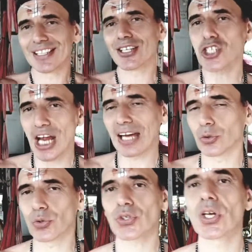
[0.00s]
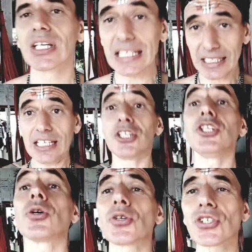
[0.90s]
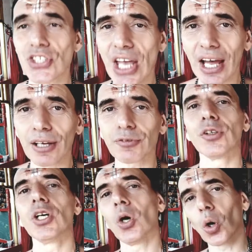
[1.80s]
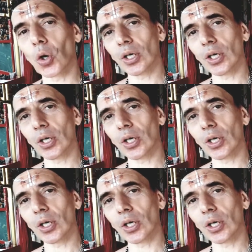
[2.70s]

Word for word: shadows in yourself or